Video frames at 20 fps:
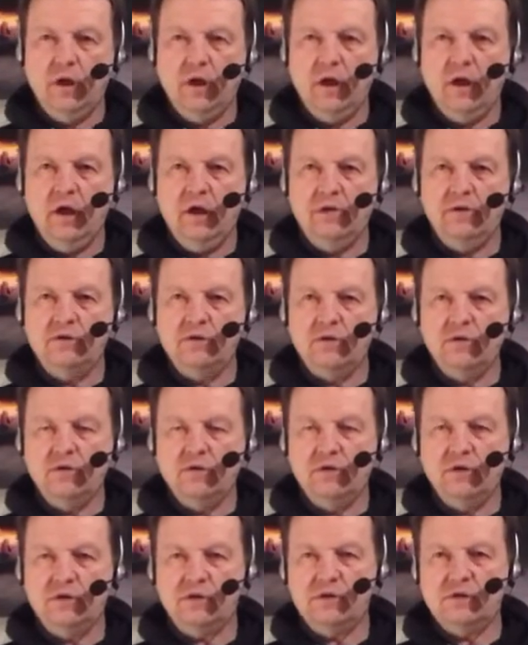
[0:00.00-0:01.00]
And so
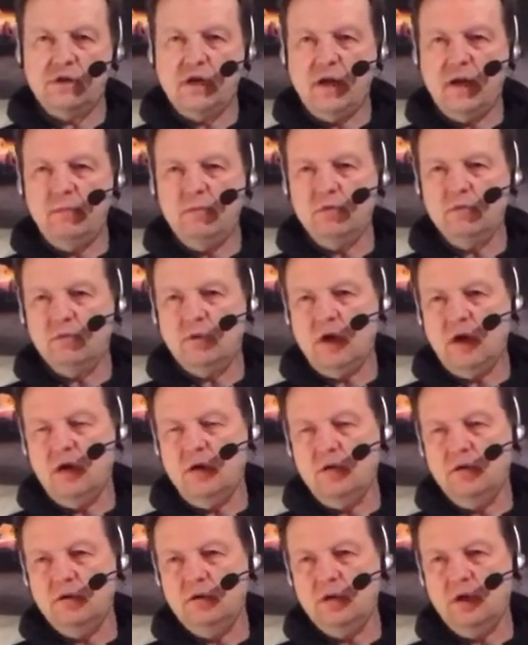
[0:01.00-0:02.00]
this time
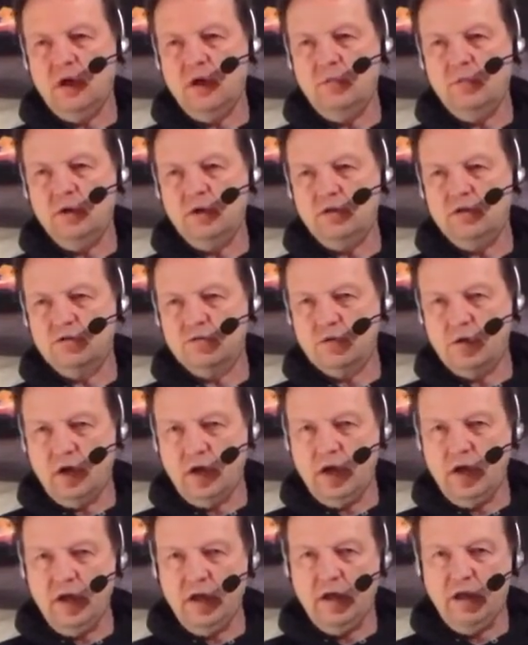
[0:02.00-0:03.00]
around, I'm going to
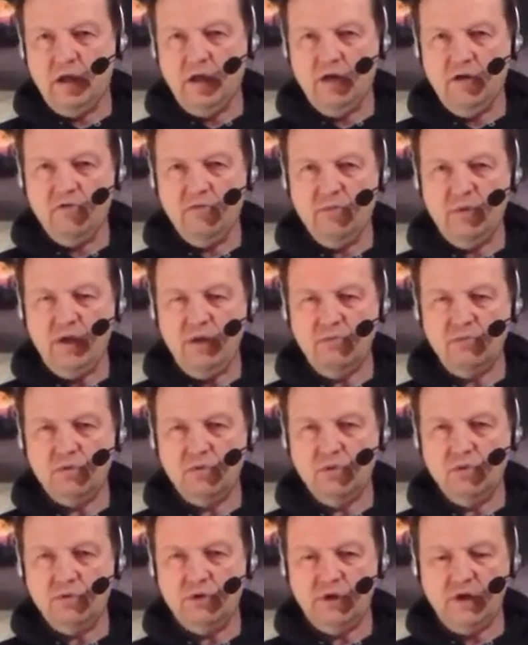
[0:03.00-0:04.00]
try and have meat
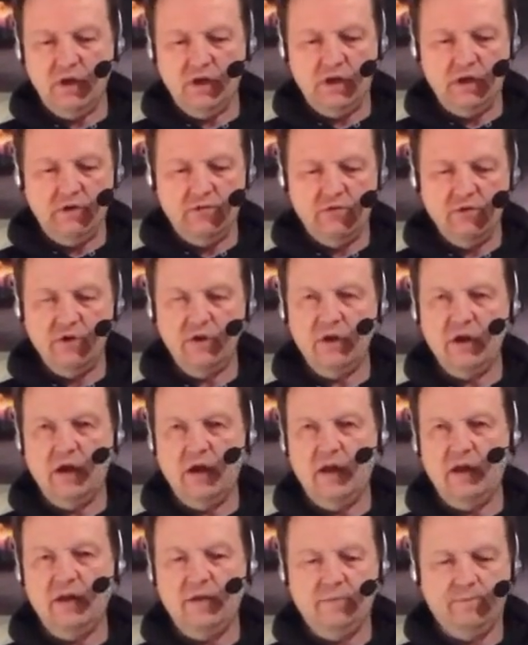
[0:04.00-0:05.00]
protein every
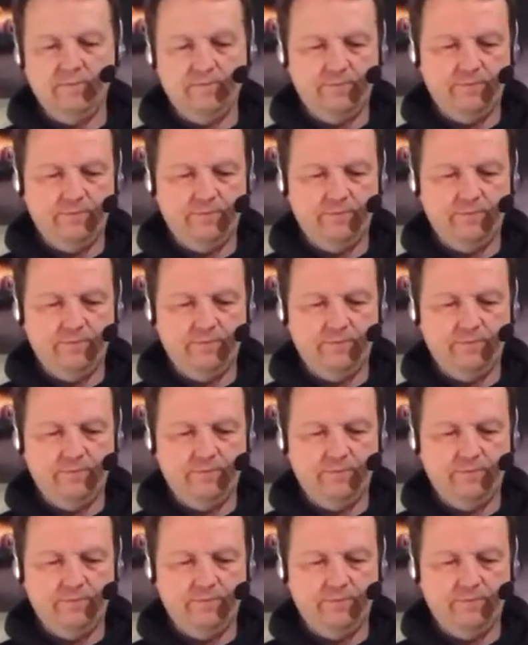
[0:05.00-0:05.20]
day.